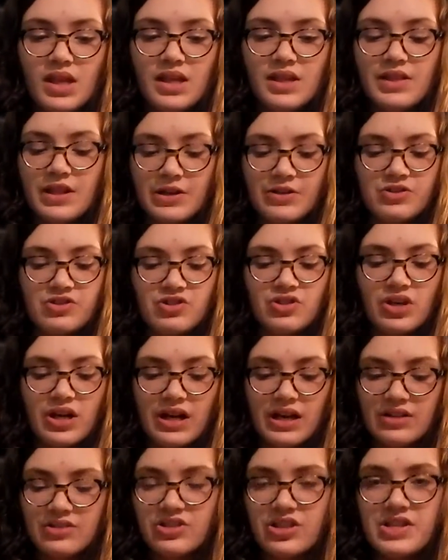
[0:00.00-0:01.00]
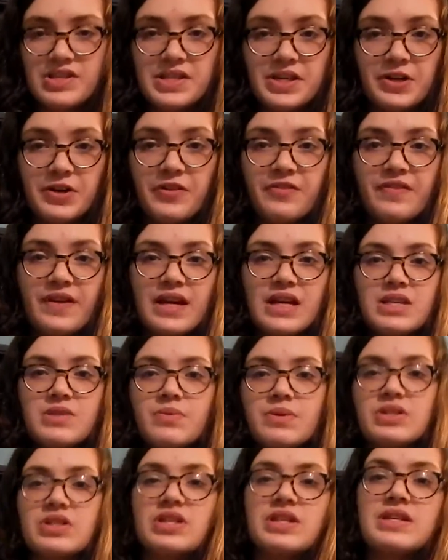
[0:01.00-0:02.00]
There's G0 phase,
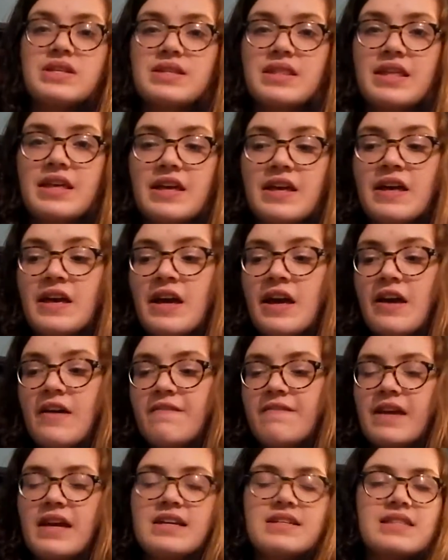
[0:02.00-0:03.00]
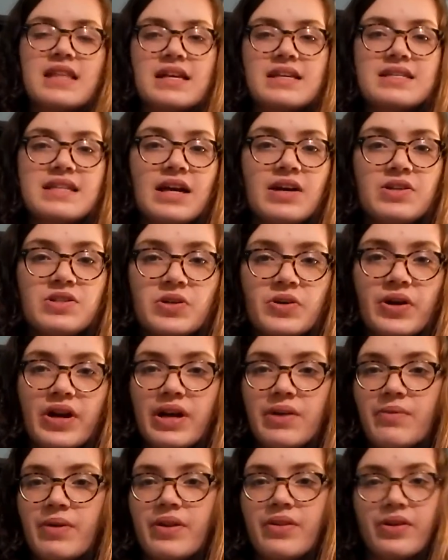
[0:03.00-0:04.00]
which is the phase that cells are
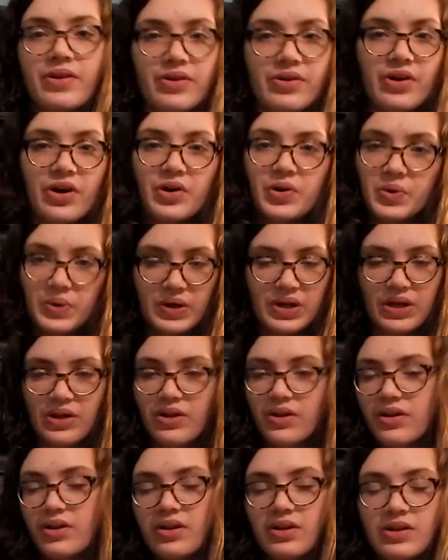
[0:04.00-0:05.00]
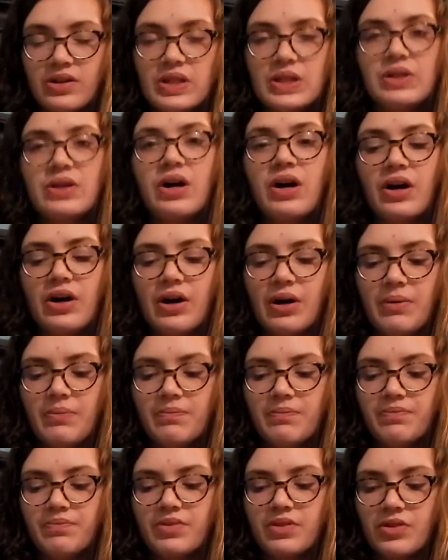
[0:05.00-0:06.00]
in when they're not going
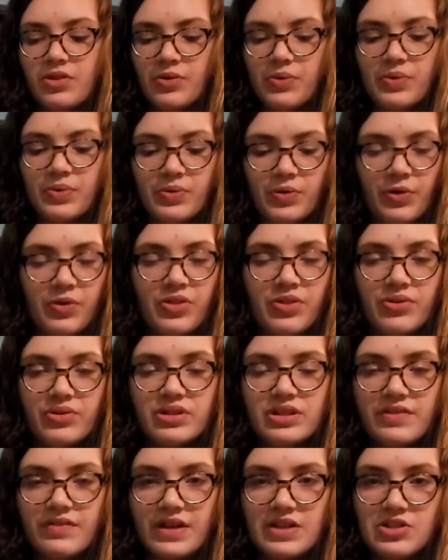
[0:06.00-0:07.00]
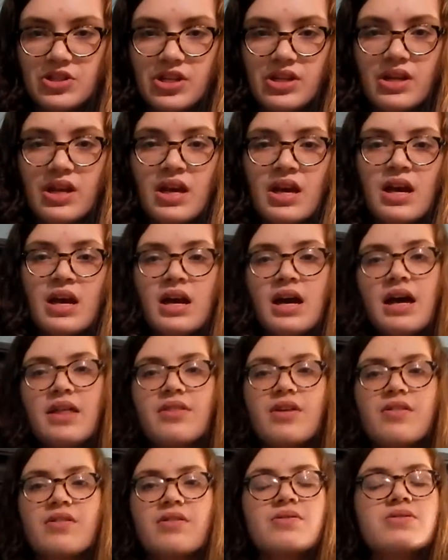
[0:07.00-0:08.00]
through growth or division. And
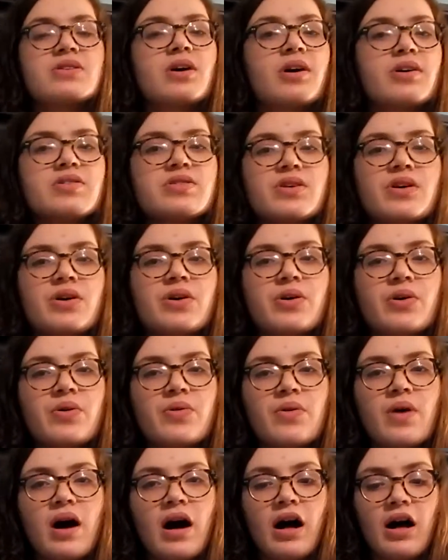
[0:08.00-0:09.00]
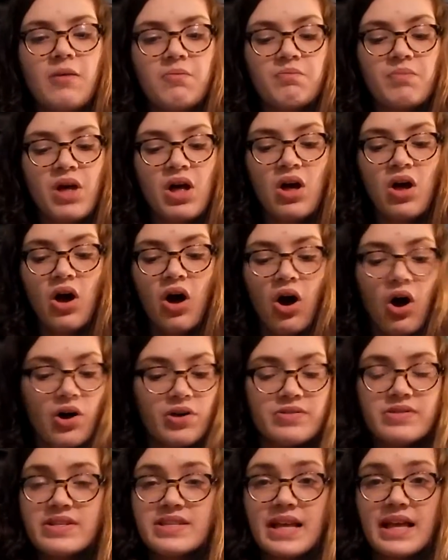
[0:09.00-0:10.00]
then there's also
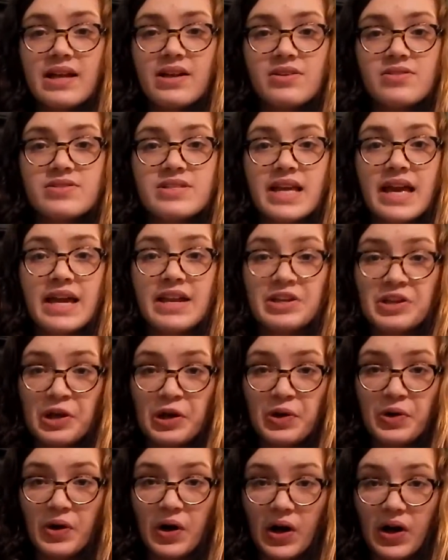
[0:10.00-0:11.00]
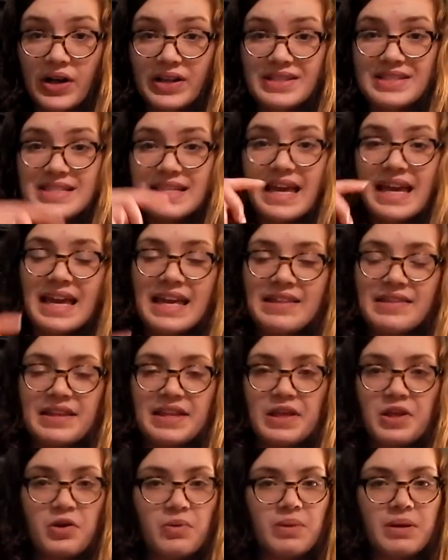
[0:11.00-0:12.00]
heart cells and neurons in the
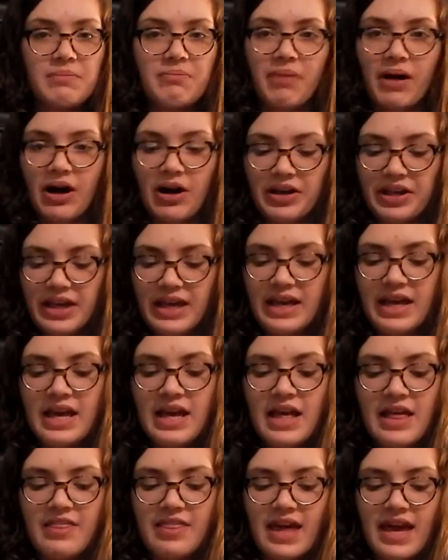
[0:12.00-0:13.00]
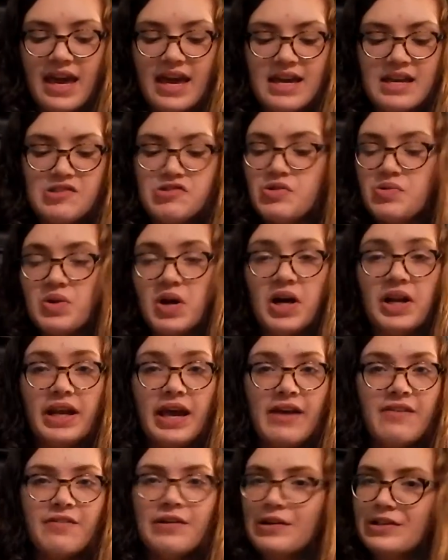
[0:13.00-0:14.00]
human body. They do not
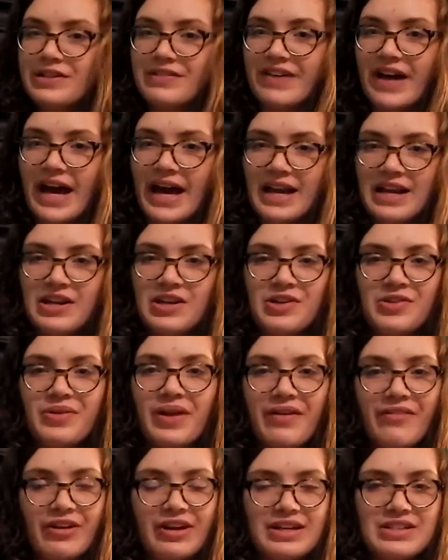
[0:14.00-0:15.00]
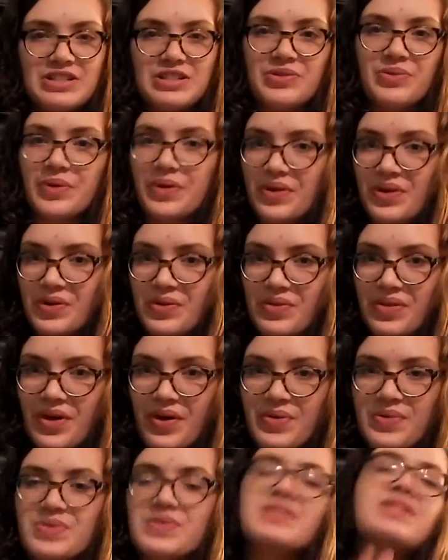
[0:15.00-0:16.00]
ever divide, and you never get to renew
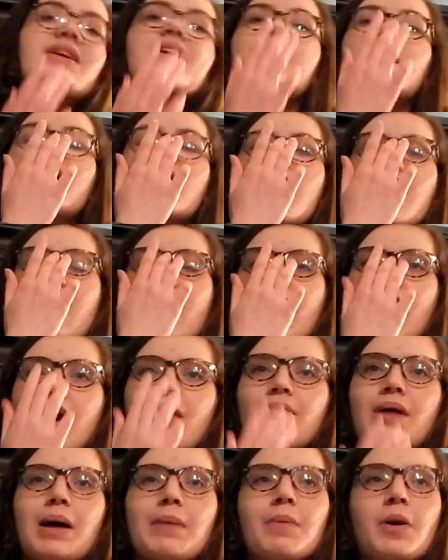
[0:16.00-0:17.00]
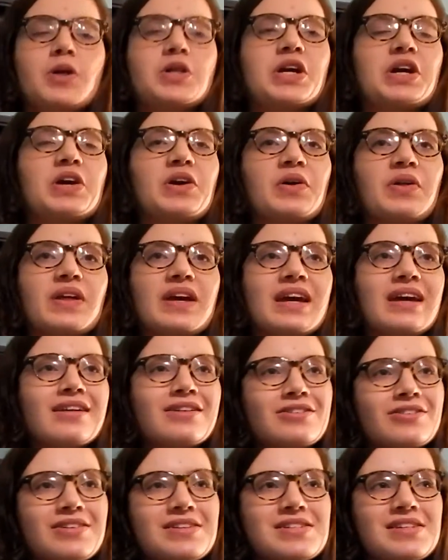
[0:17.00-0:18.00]
those. I'm particularly
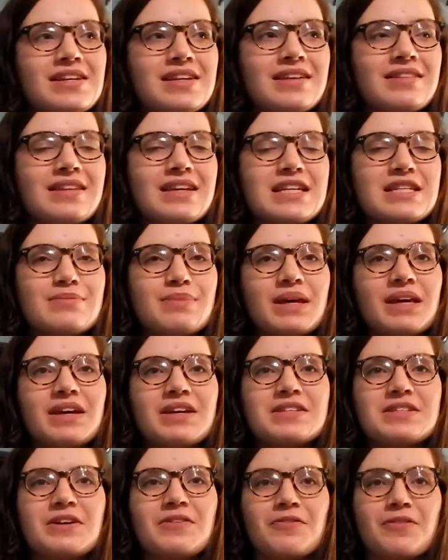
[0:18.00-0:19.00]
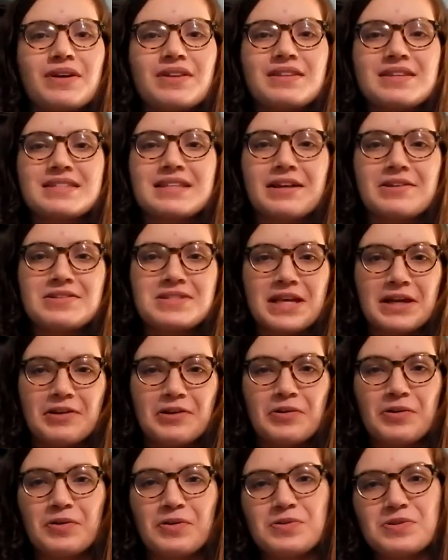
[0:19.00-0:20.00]
interested in this because of when the cell
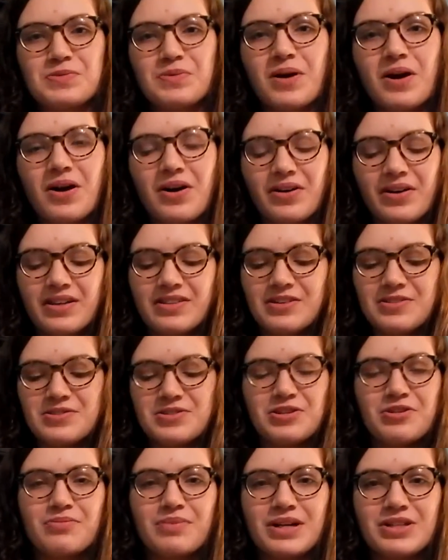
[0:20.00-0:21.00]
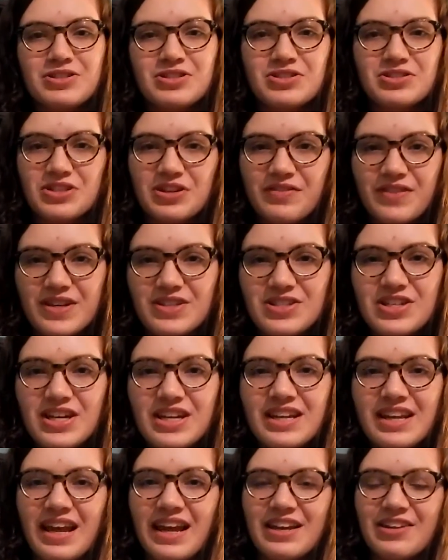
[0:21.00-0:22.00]
cycle goes wrong, there's too much
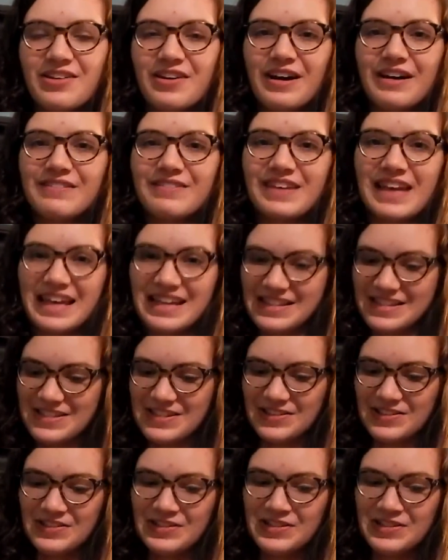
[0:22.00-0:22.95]
division, and you have cancer.